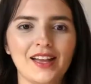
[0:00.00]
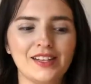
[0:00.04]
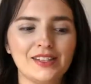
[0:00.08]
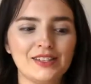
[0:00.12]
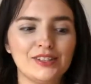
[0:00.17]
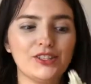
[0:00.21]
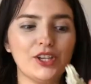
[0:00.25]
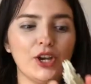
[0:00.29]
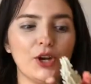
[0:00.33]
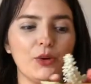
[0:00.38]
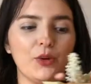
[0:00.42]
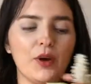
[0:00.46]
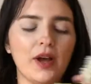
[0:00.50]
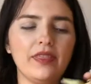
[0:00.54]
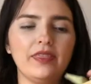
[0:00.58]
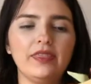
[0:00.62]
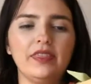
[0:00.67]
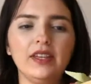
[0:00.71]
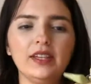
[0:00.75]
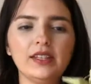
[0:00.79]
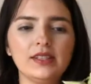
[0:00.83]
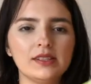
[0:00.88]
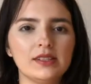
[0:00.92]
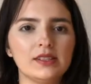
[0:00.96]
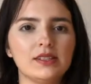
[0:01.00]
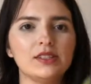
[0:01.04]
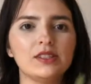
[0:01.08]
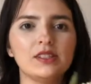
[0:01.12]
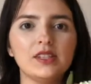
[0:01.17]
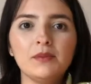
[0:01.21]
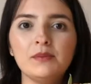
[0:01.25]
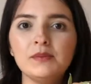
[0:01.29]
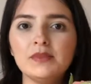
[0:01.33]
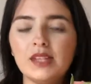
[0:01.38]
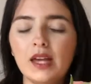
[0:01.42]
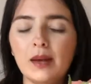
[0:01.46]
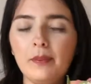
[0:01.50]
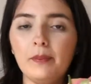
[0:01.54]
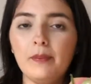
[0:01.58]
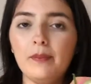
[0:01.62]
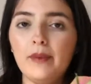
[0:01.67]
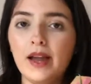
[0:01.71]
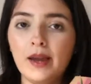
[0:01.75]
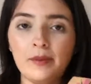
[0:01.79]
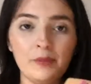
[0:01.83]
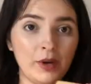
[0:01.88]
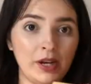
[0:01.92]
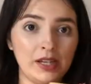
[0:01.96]
So this sums up
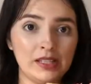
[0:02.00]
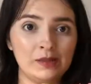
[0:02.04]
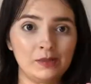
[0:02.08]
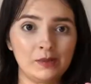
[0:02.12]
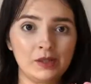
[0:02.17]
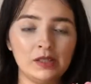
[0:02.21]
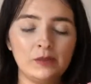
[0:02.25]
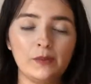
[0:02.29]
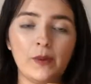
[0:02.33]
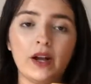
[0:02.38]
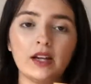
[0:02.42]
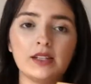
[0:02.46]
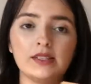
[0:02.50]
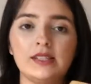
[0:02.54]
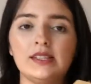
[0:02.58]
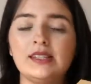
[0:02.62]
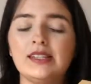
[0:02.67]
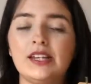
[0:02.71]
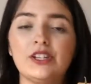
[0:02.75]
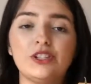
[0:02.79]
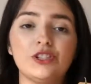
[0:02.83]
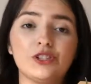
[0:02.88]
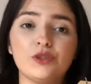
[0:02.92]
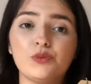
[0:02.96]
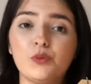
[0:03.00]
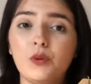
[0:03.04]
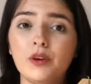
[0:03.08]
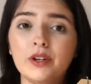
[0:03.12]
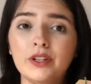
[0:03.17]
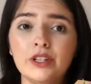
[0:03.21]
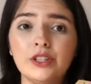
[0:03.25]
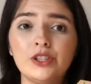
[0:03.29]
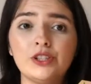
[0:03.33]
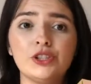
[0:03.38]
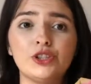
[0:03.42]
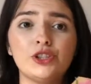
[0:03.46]
my bridesmaids boxes. I just wanted to